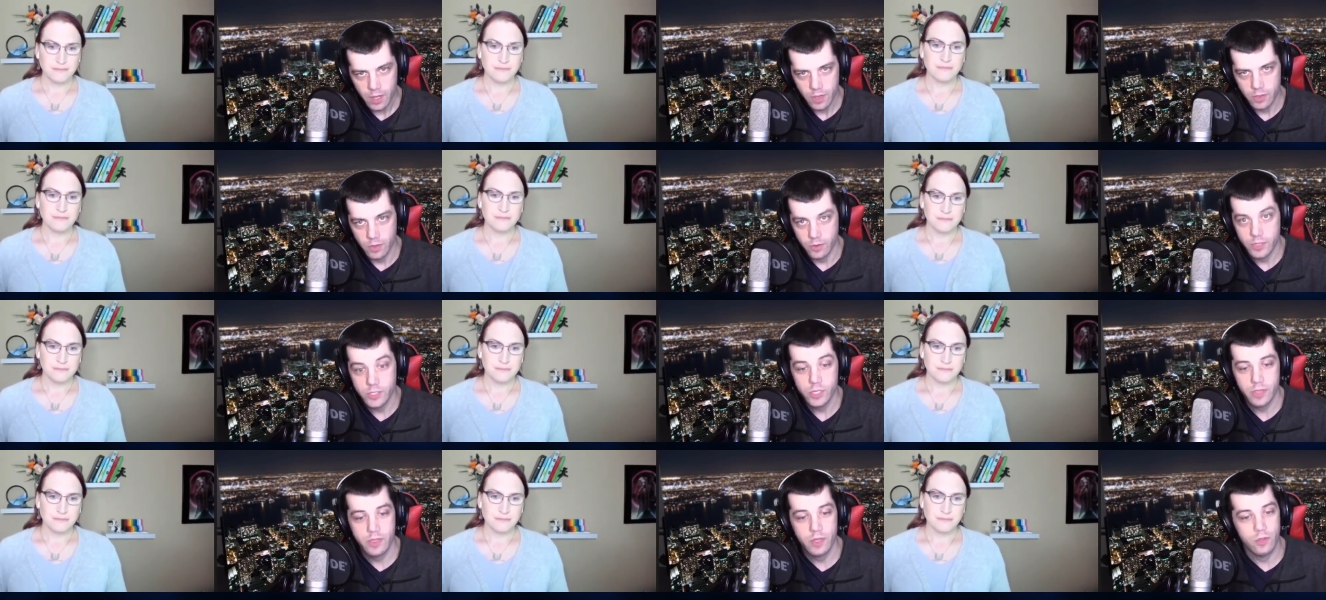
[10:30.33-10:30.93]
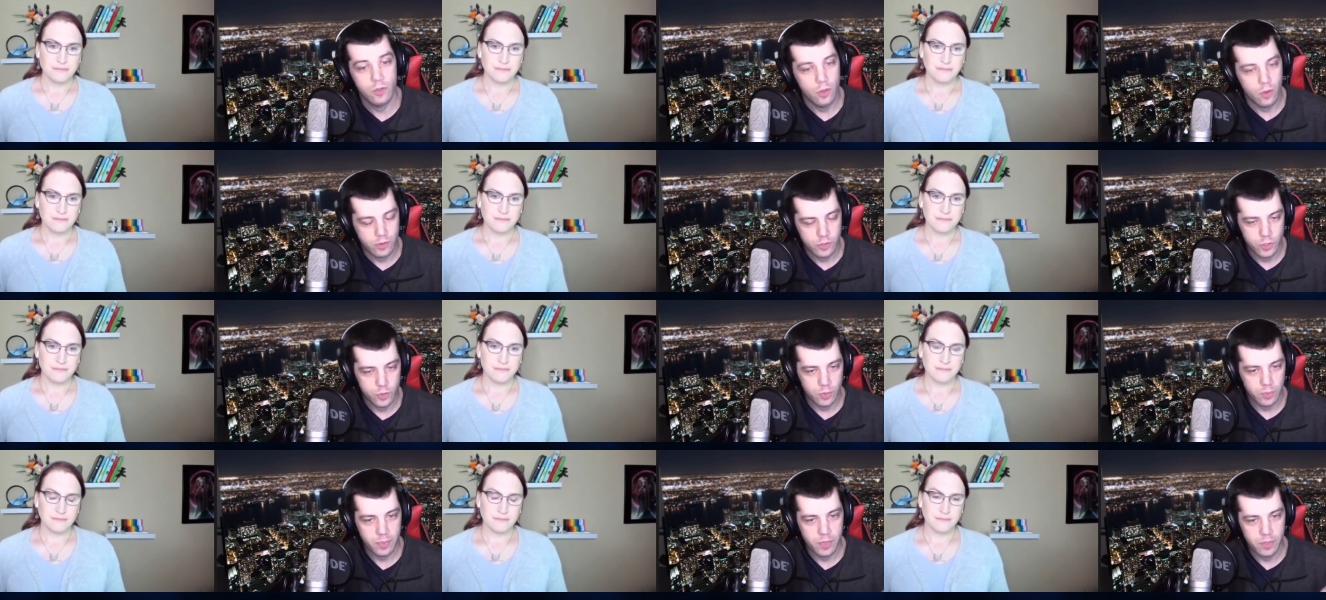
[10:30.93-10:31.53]
Speaker 1: there is, I think, a large
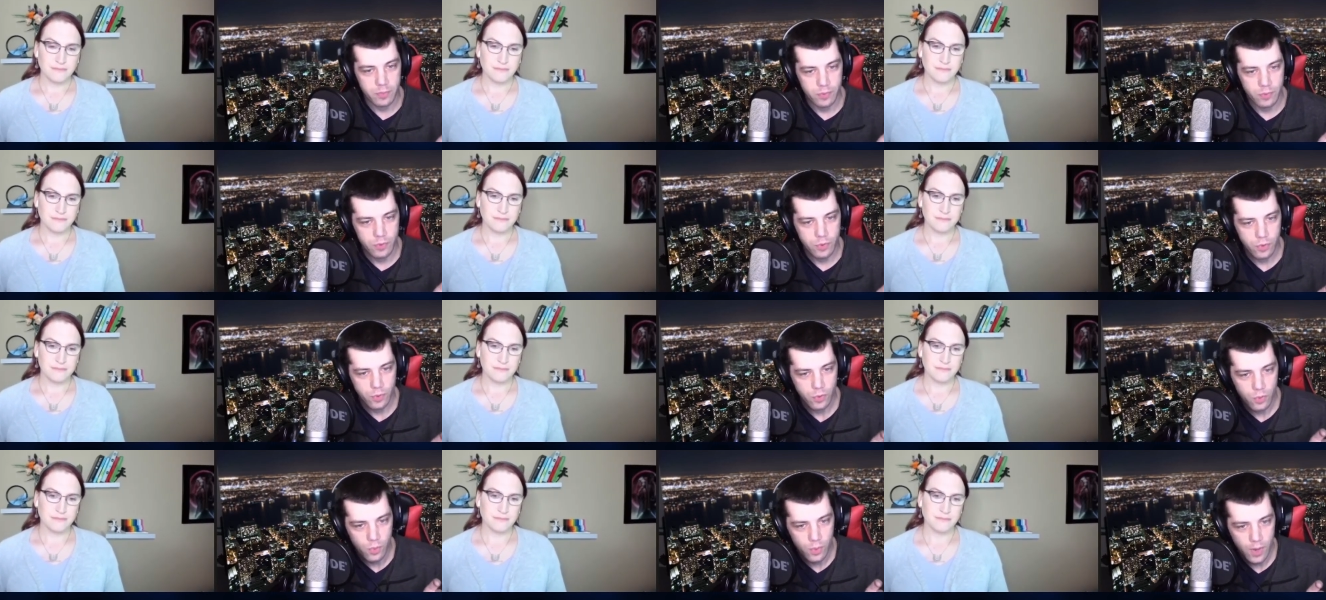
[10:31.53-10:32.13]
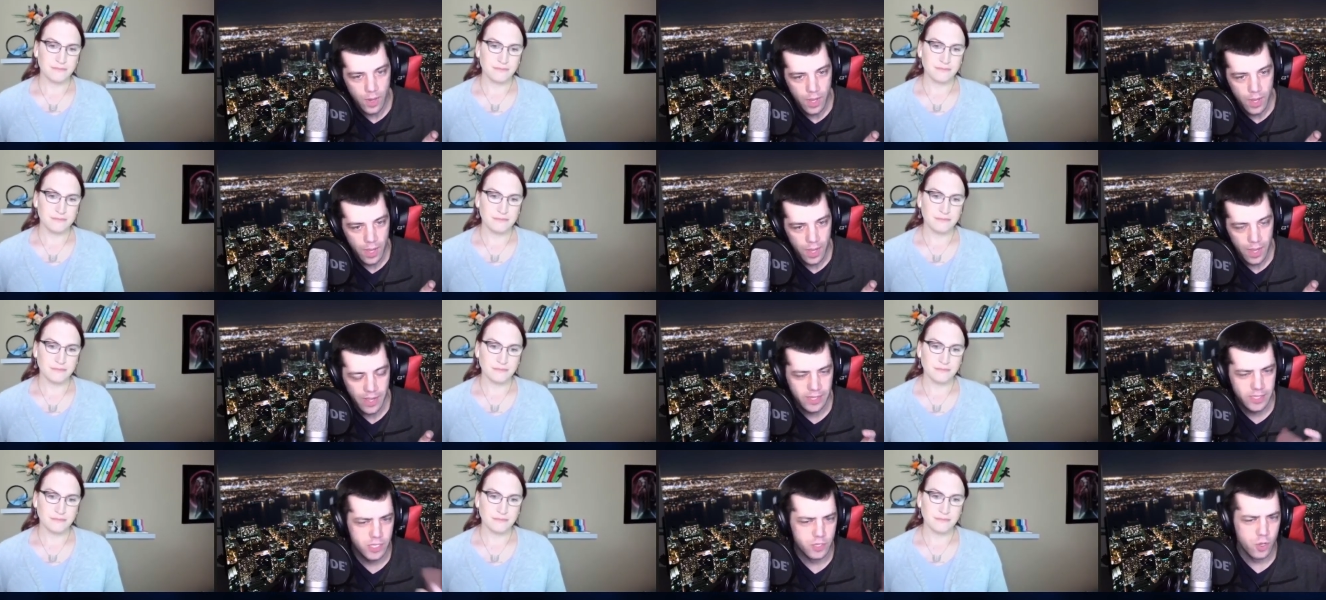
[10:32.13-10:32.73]
group of people who,
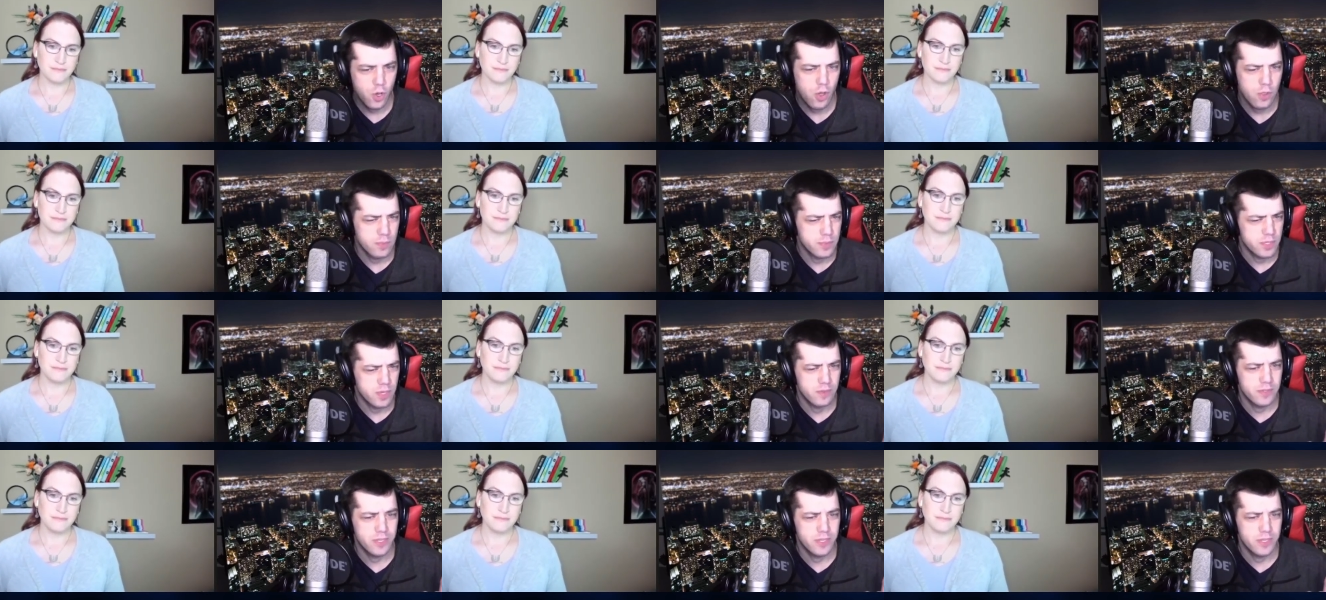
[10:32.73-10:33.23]
I guess they'd call themselves